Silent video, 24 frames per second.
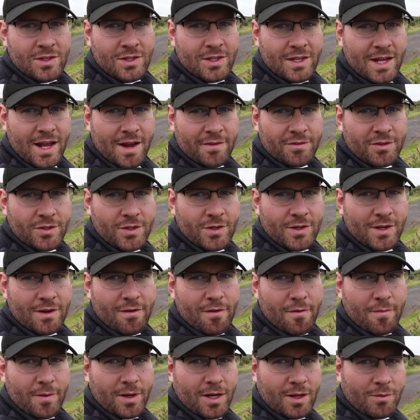Good afternoon,
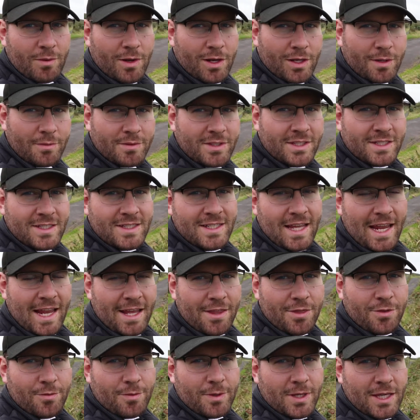everybody. Welcome to
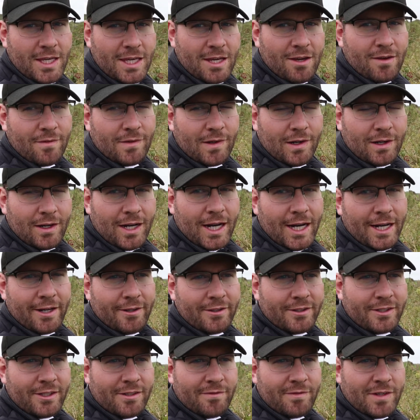day three of our
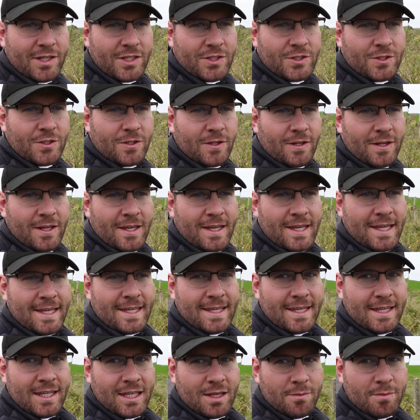Ireland adventure.
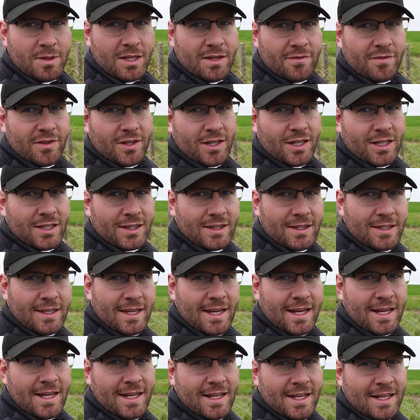Getting a bit of a
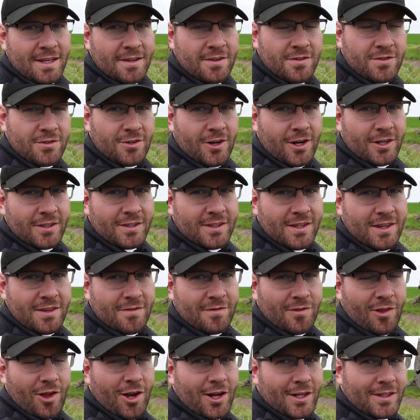late start to
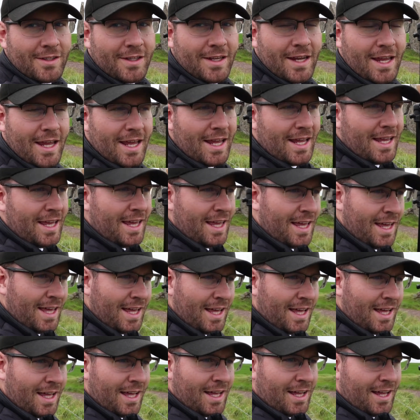this vlog today.
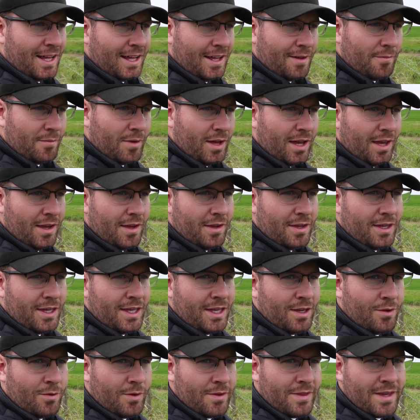Um, I
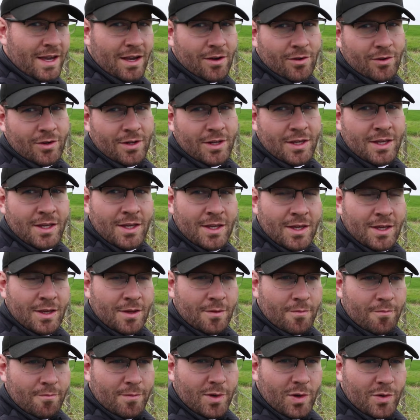was out
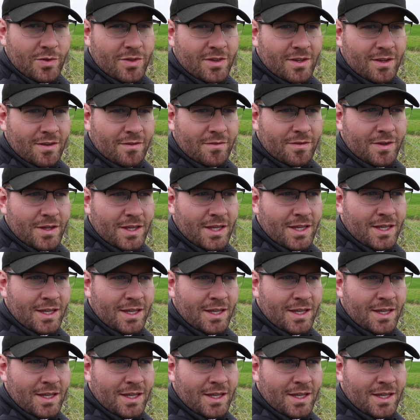most of